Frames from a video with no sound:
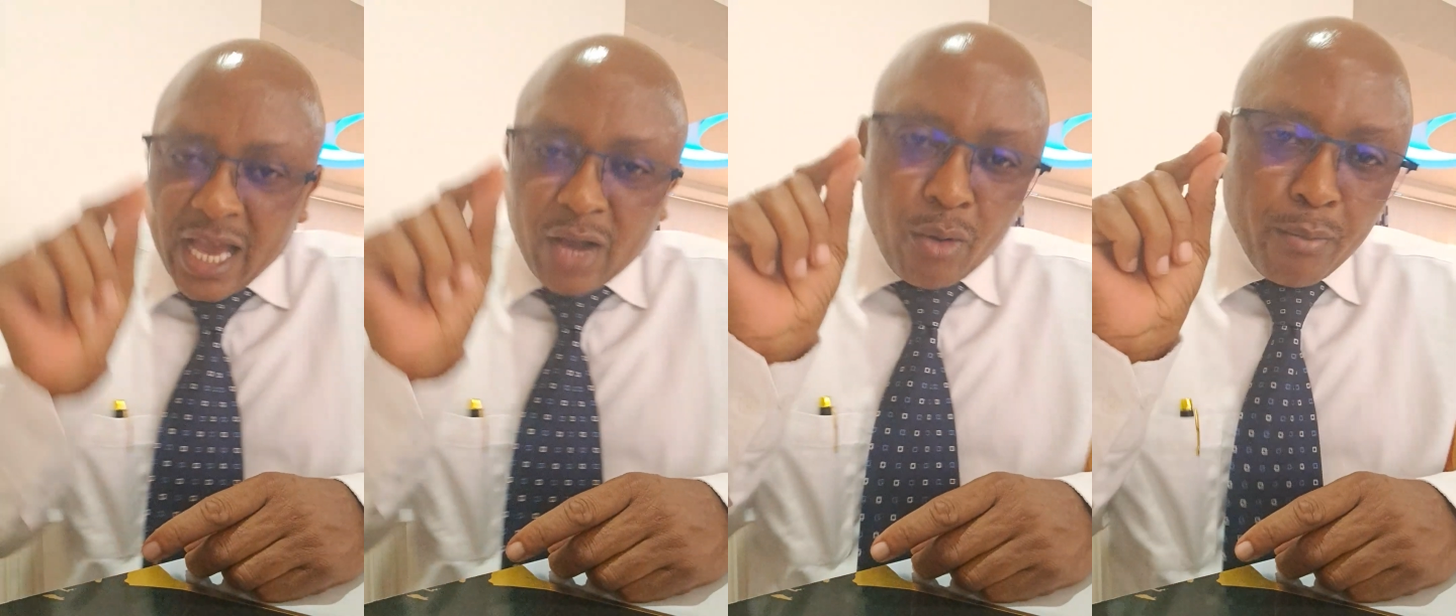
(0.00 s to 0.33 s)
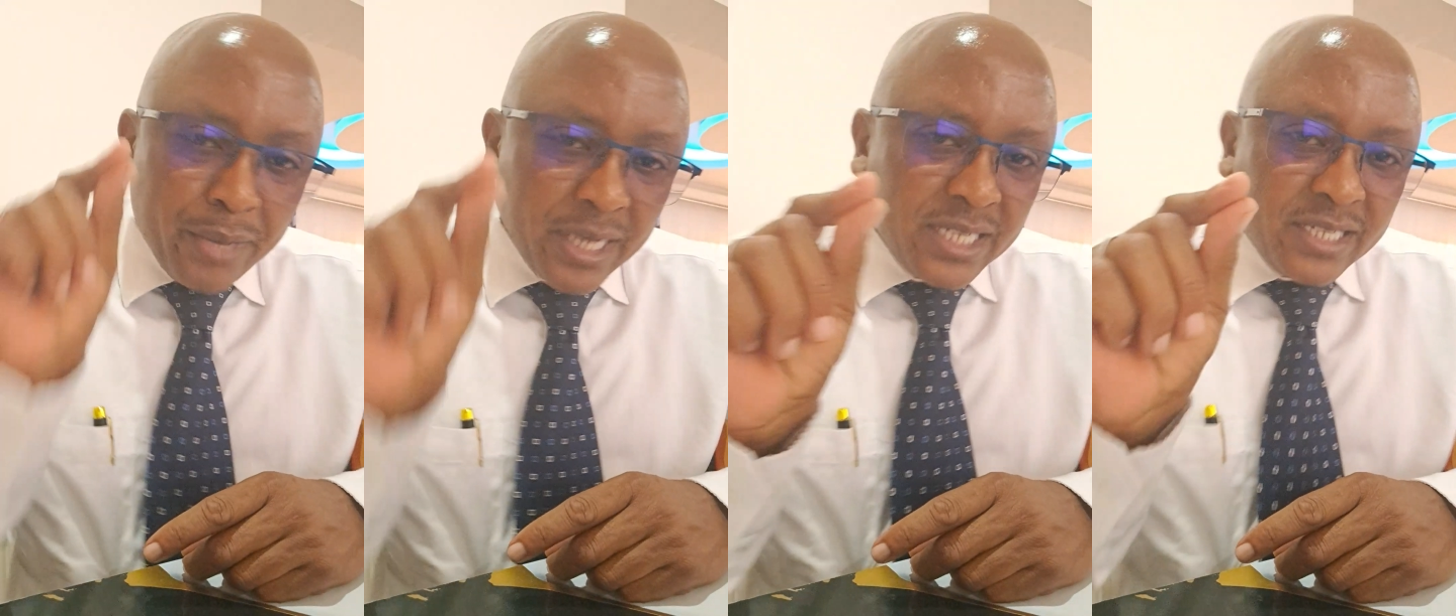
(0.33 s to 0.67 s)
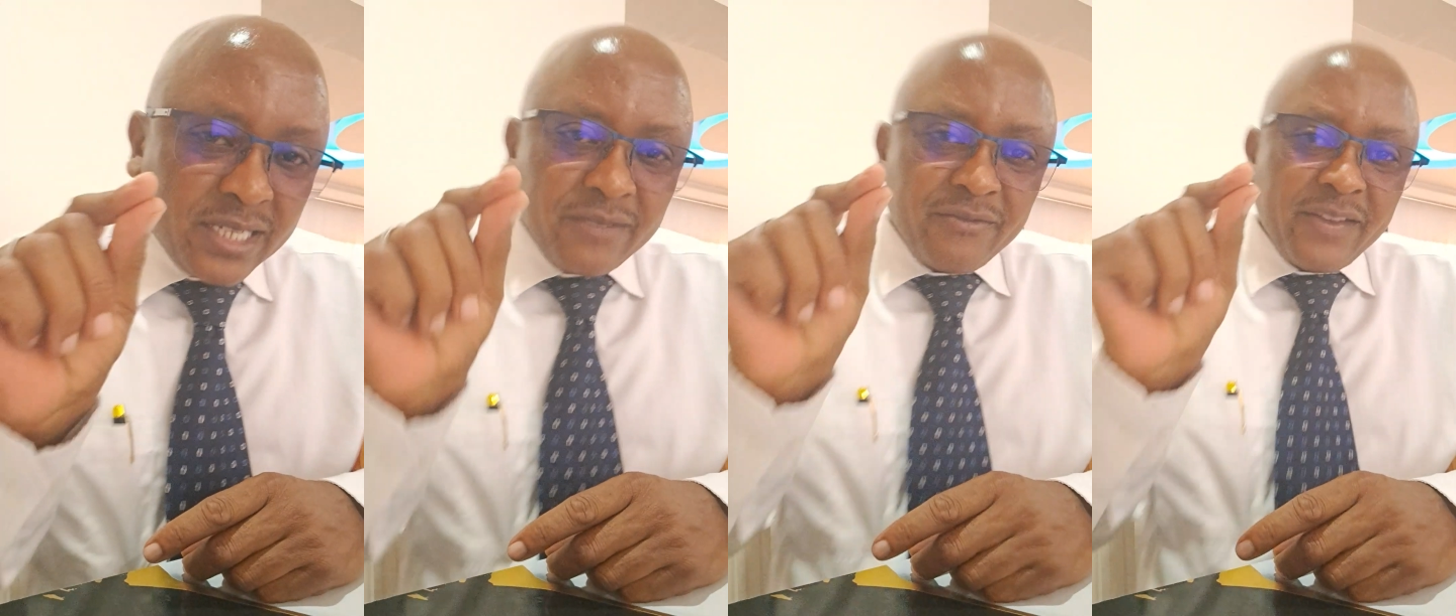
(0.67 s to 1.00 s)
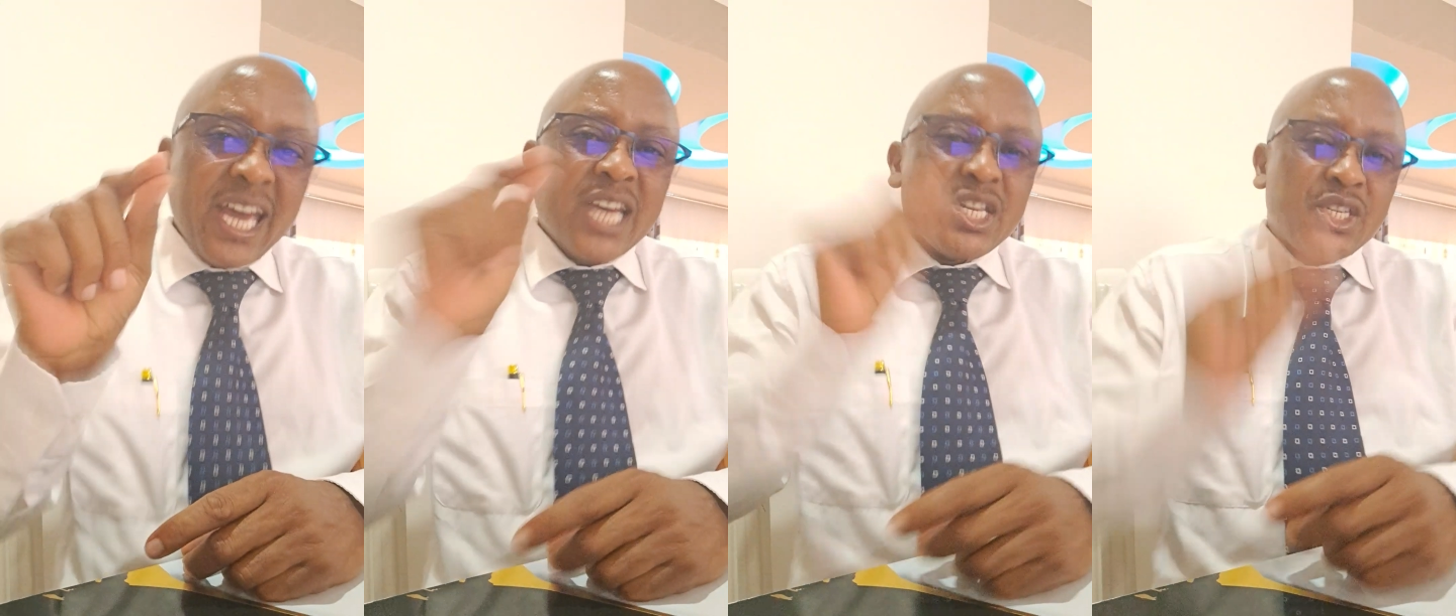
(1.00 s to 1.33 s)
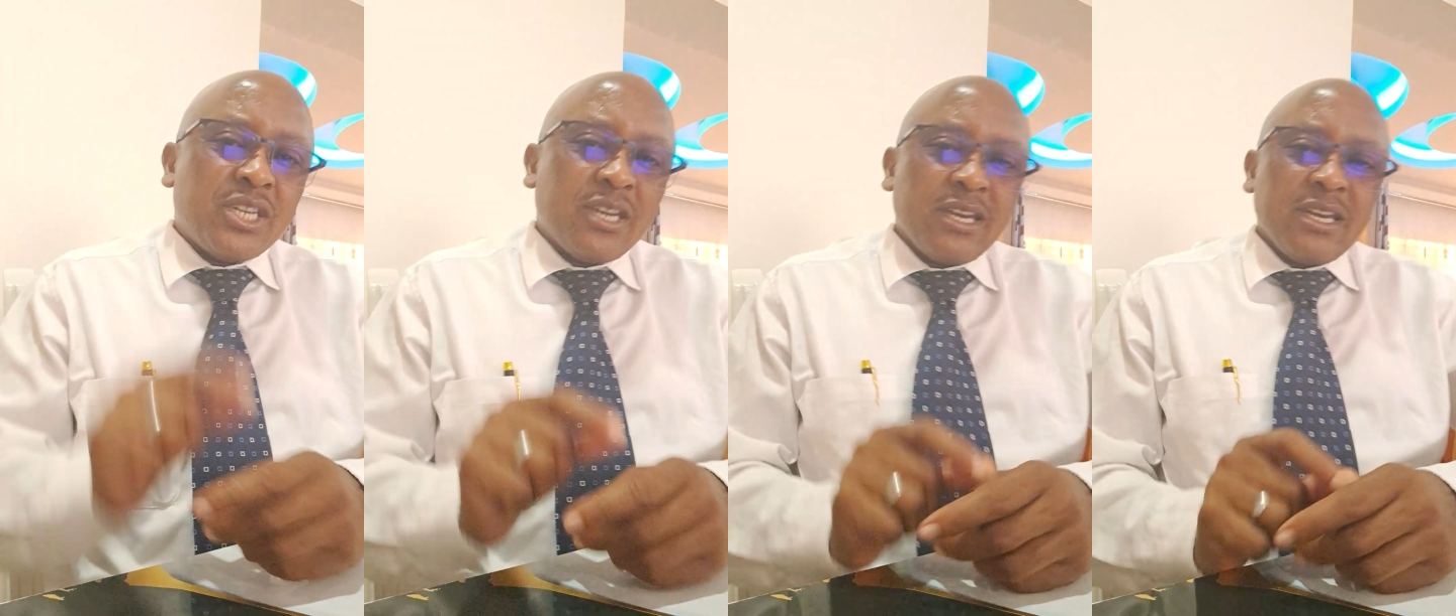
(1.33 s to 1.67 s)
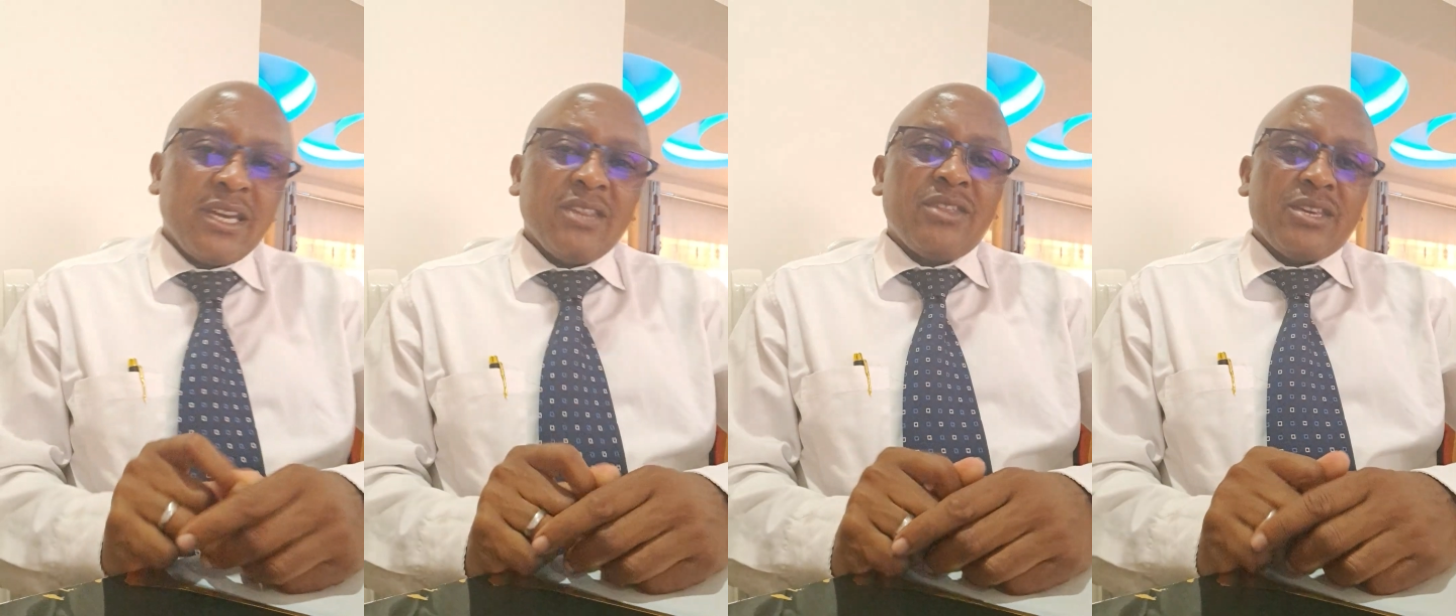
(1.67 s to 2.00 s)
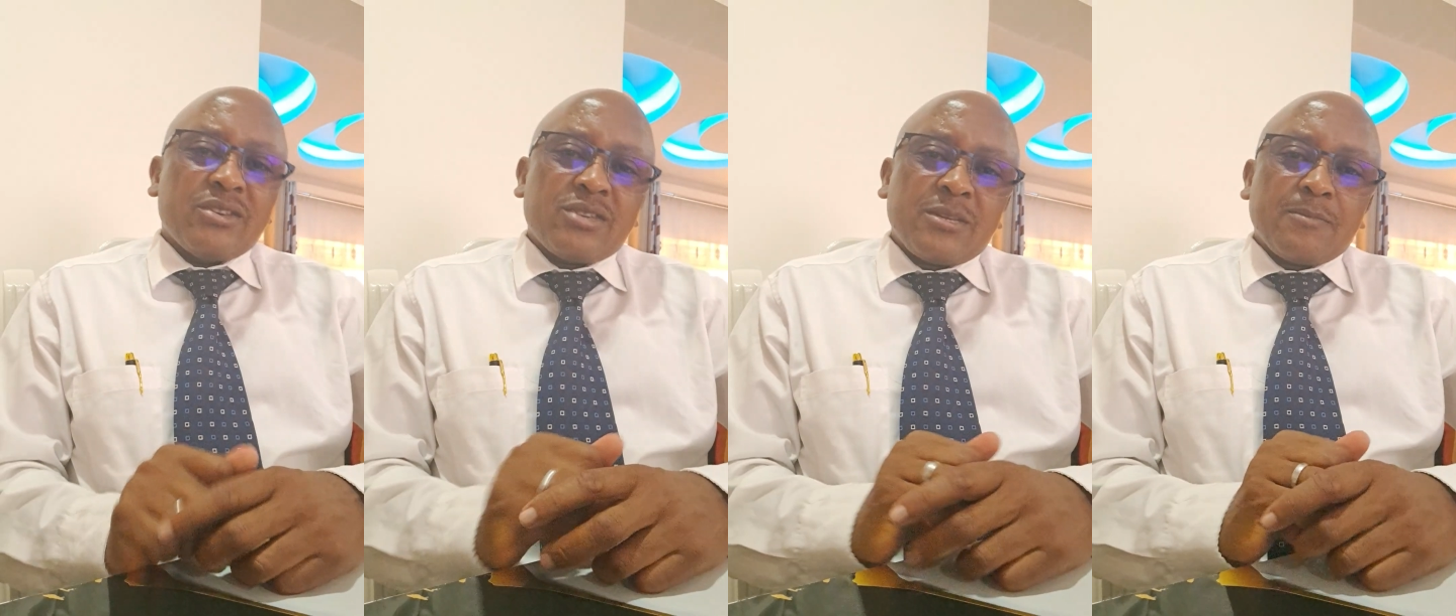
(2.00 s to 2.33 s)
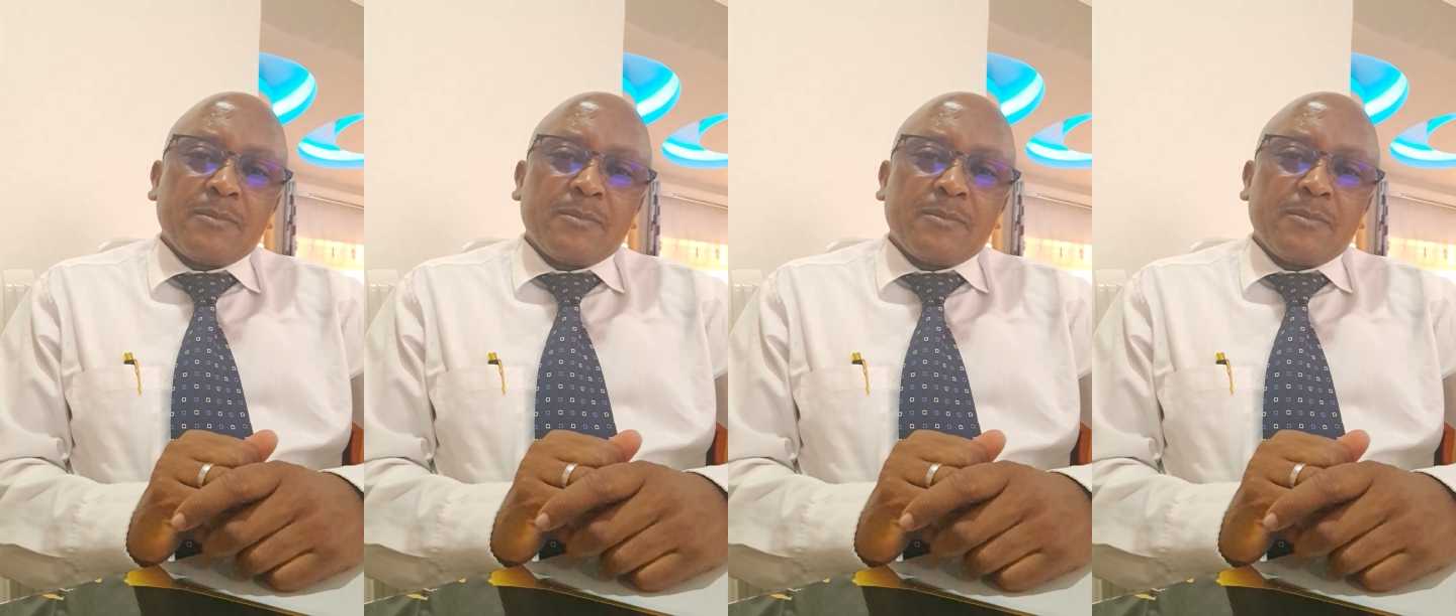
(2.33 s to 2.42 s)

competitive edge in this?